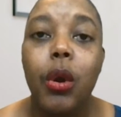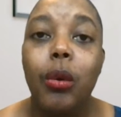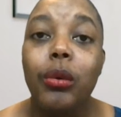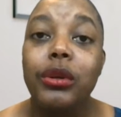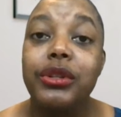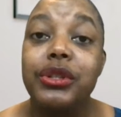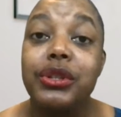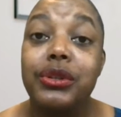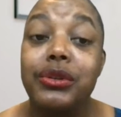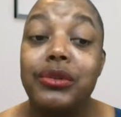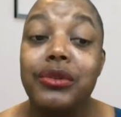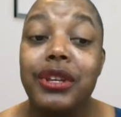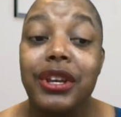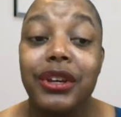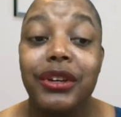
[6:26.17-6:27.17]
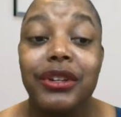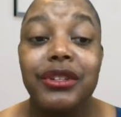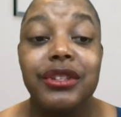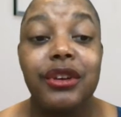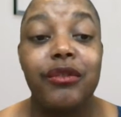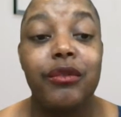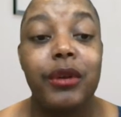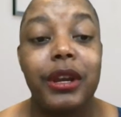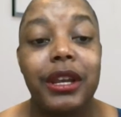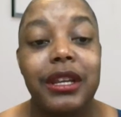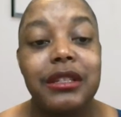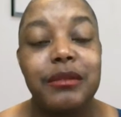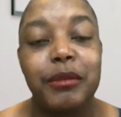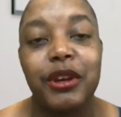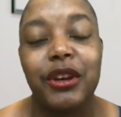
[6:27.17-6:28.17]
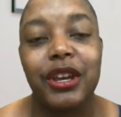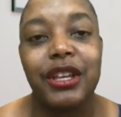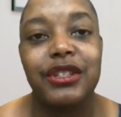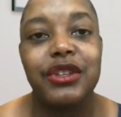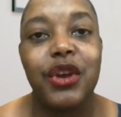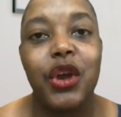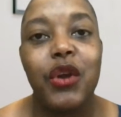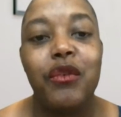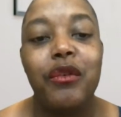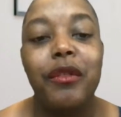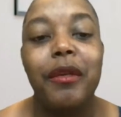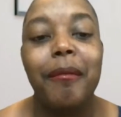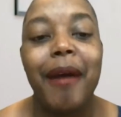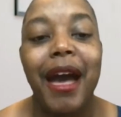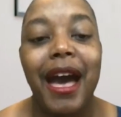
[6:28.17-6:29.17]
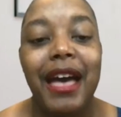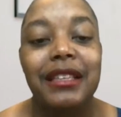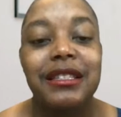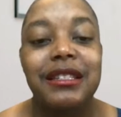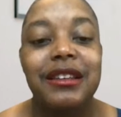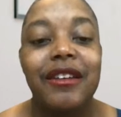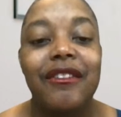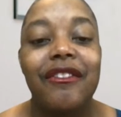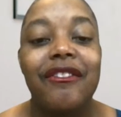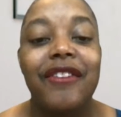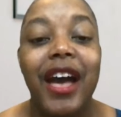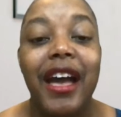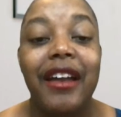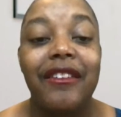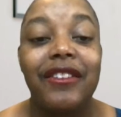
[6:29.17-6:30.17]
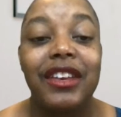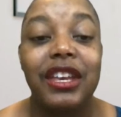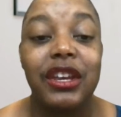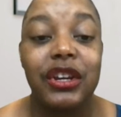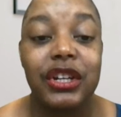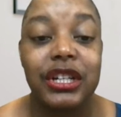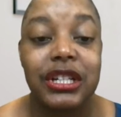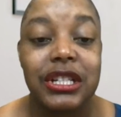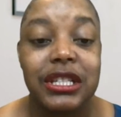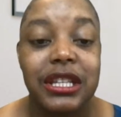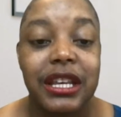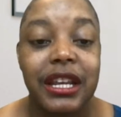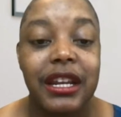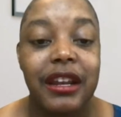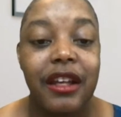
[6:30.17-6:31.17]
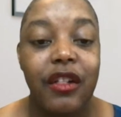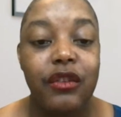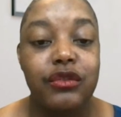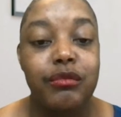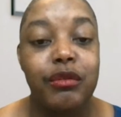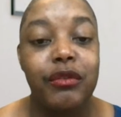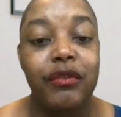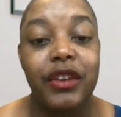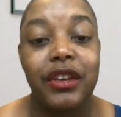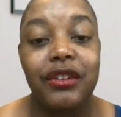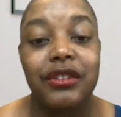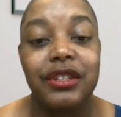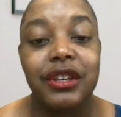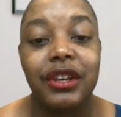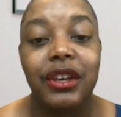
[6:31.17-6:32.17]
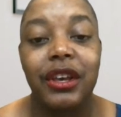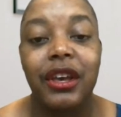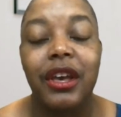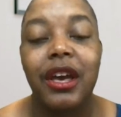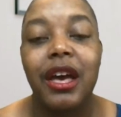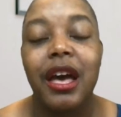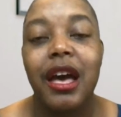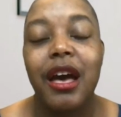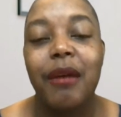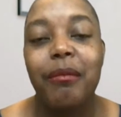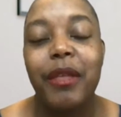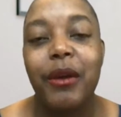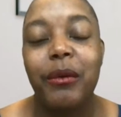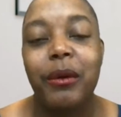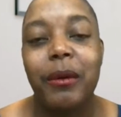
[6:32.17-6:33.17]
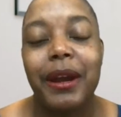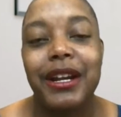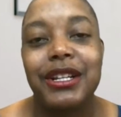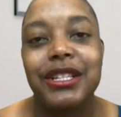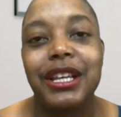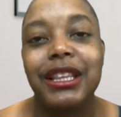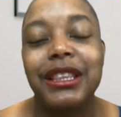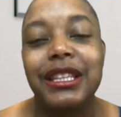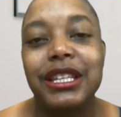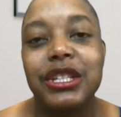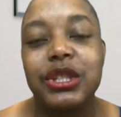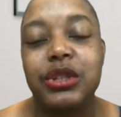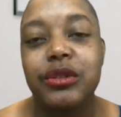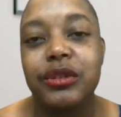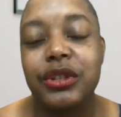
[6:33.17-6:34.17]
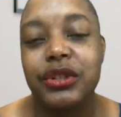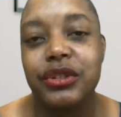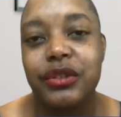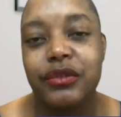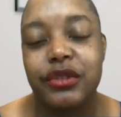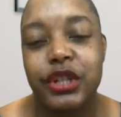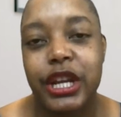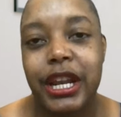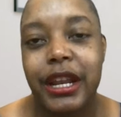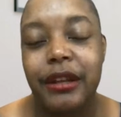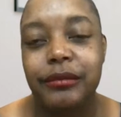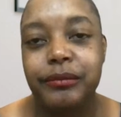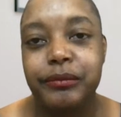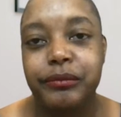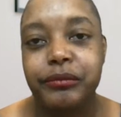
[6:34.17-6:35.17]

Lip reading: or 2 years of work experience over the past 5 years in an eligible field. That requires at least 2 years of training.